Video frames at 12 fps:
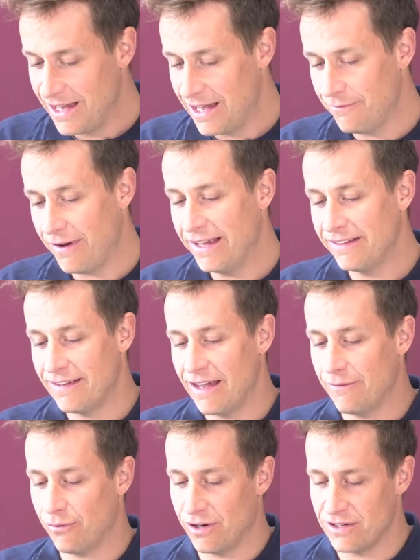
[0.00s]
If I
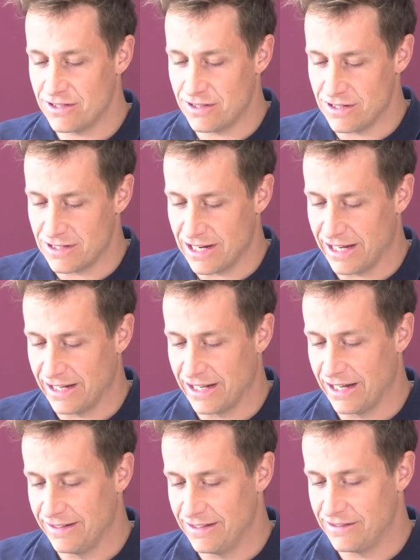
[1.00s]
take, for instance, like
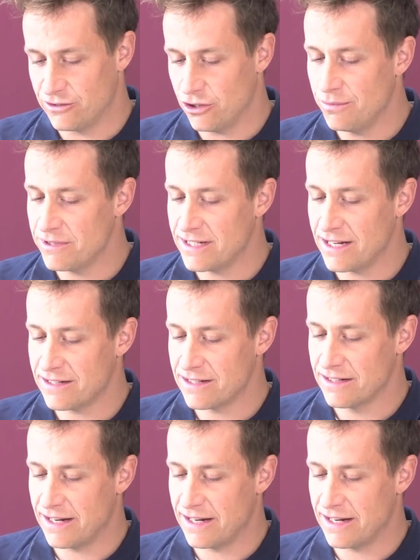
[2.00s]
this thermostat